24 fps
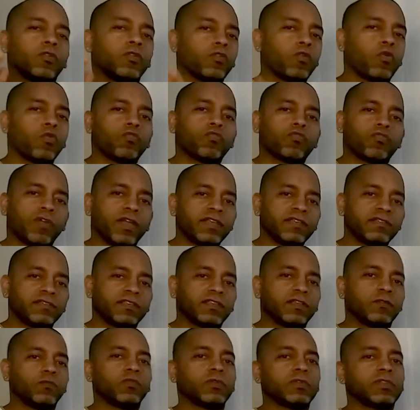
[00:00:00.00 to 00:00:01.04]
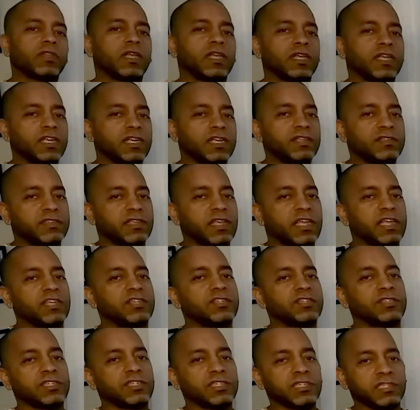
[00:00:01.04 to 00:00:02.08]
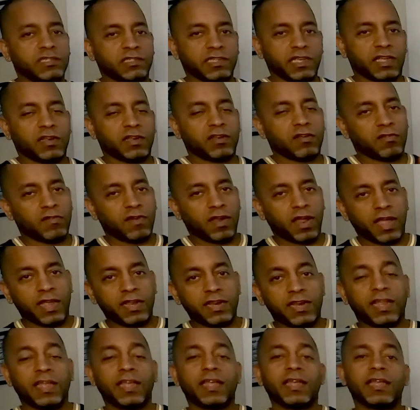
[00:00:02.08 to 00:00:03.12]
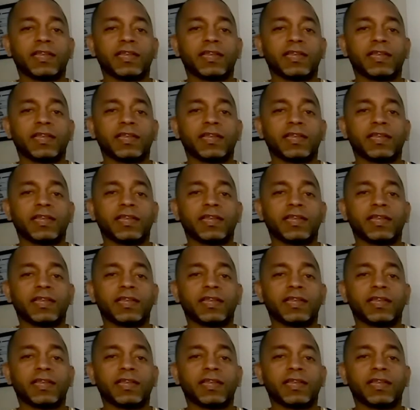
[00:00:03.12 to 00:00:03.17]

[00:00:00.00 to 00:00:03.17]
Don't go crazy with the he said, she said, all right?